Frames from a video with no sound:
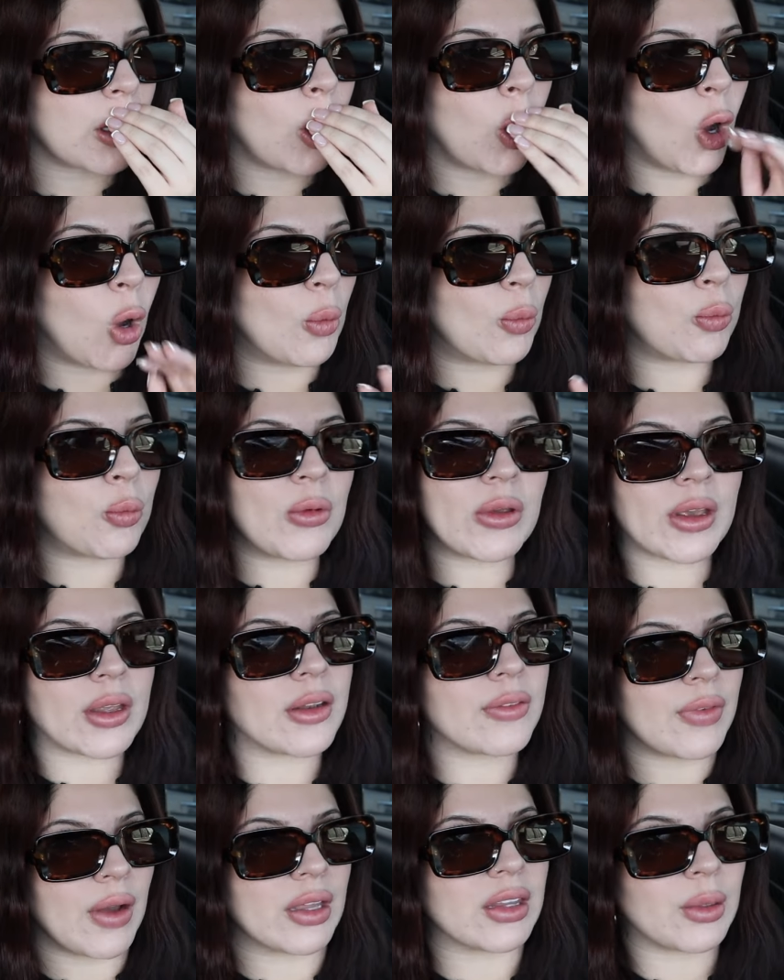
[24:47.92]
I hope we
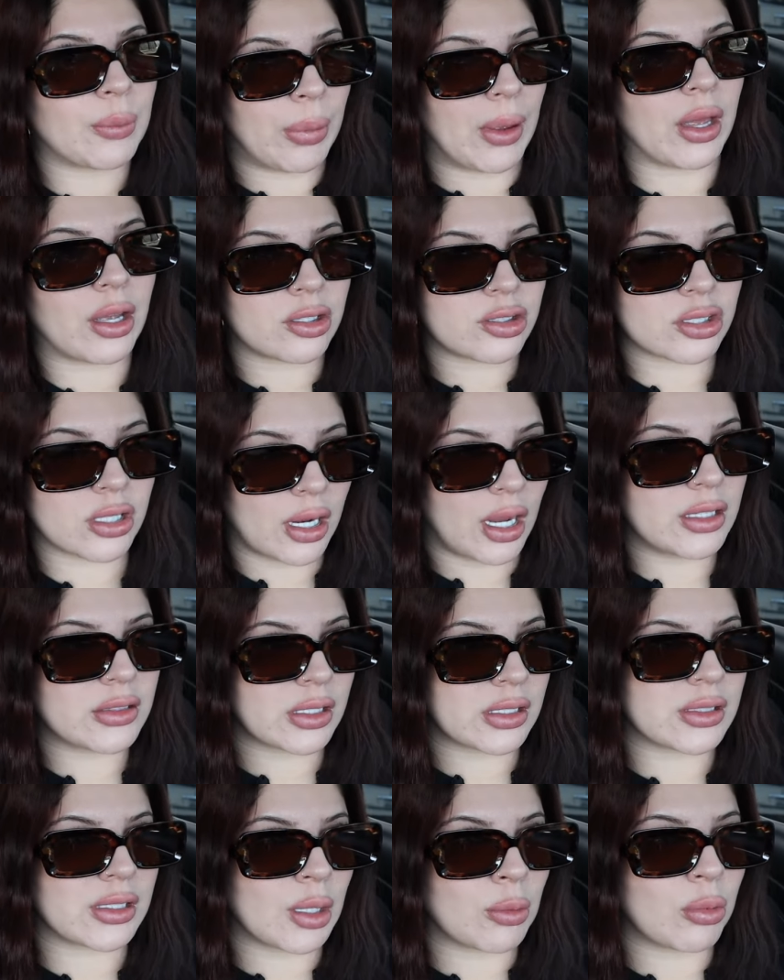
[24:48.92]
can find the package, guys,
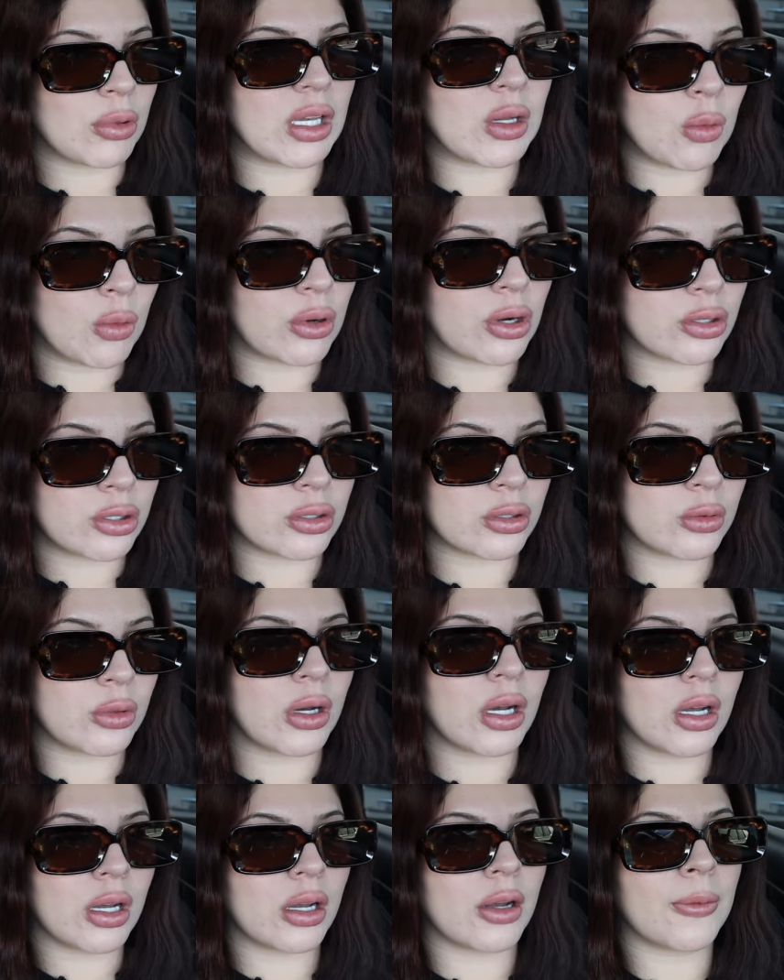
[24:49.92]
because I really want to
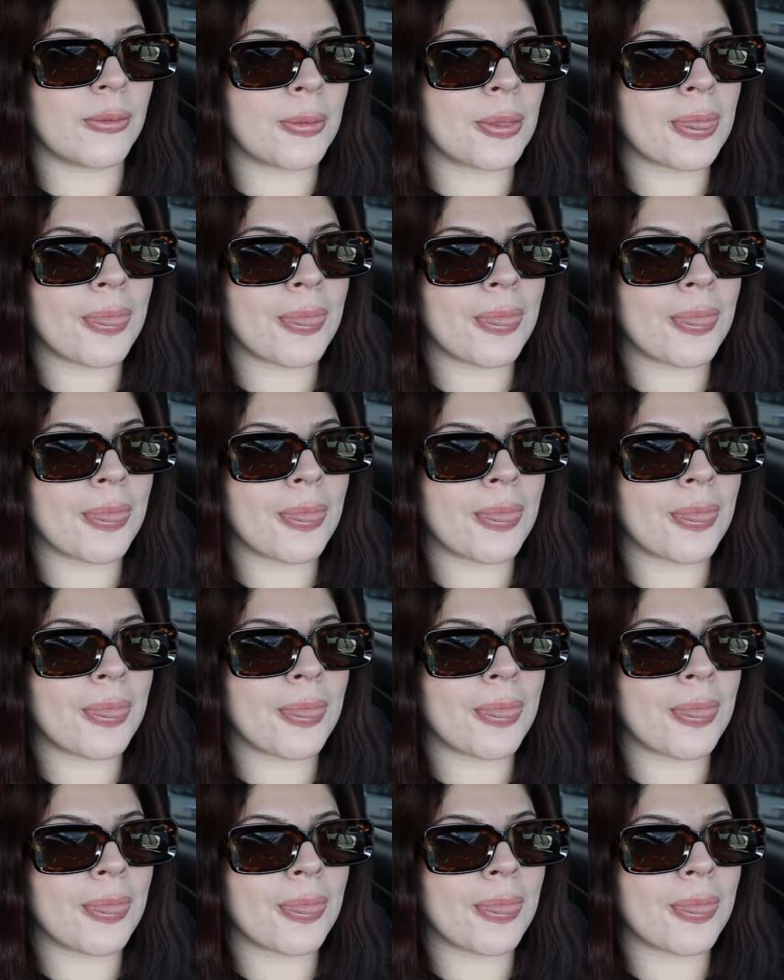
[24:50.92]
do a